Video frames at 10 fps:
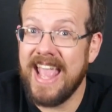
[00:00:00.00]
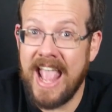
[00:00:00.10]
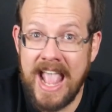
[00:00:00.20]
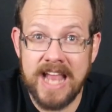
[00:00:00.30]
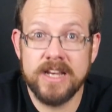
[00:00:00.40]

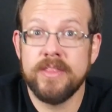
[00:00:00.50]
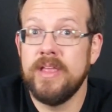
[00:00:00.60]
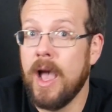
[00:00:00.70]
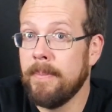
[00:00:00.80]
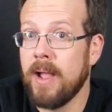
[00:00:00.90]
and
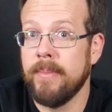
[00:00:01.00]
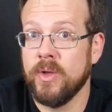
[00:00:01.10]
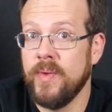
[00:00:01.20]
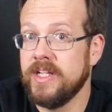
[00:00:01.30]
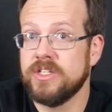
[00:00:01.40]
the
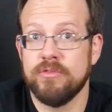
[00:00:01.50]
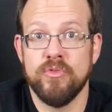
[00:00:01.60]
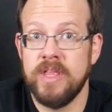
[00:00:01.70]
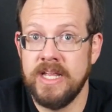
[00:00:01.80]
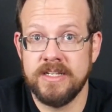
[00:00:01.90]
upcoming weeks
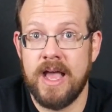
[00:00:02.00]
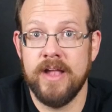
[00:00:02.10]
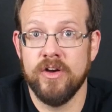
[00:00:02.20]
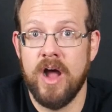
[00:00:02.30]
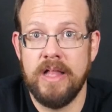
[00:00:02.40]
through the
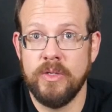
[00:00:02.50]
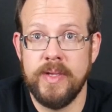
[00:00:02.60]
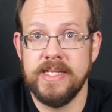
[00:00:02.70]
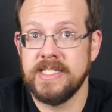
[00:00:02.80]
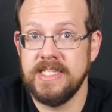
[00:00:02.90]
entire
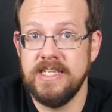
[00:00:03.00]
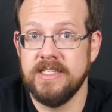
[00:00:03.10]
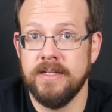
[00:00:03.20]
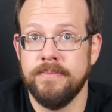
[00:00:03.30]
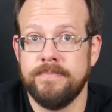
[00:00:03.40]
Halloween season.